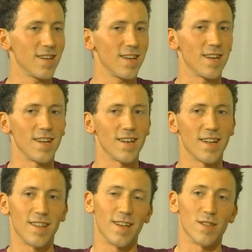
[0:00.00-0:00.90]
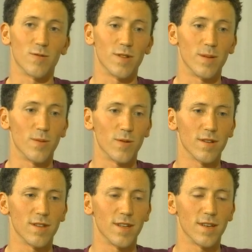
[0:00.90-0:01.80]
Yeah. And I think it's really
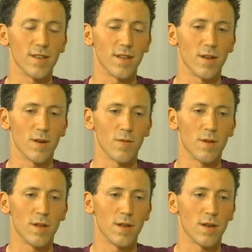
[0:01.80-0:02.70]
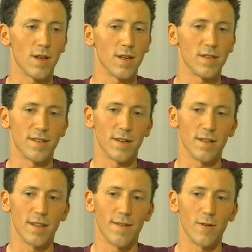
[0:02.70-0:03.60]
important that, you know, not
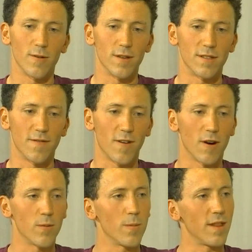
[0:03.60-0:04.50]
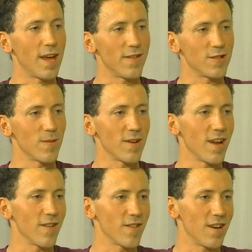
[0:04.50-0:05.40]
necessarily that everyone is a farmer, but they have some
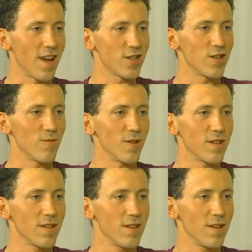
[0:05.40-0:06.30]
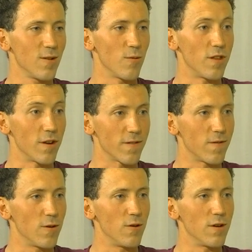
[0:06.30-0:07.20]
kind of connection with, with their
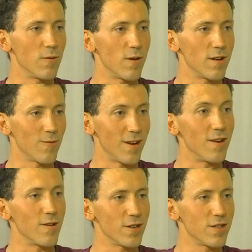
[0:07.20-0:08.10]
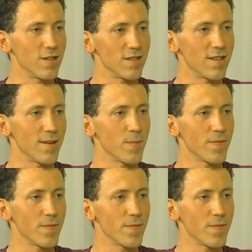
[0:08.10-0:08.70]
food and what, what nourishes them.